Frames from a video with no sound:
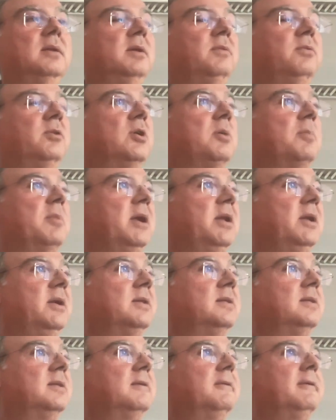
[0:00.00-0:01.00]

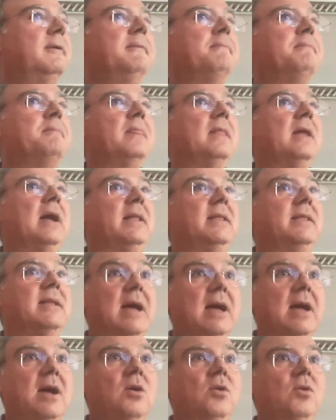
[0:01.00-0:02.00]
Ibero-American. And
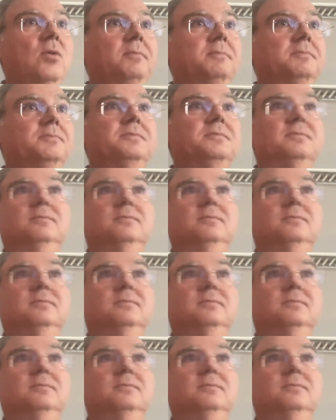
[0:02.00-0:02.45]
now,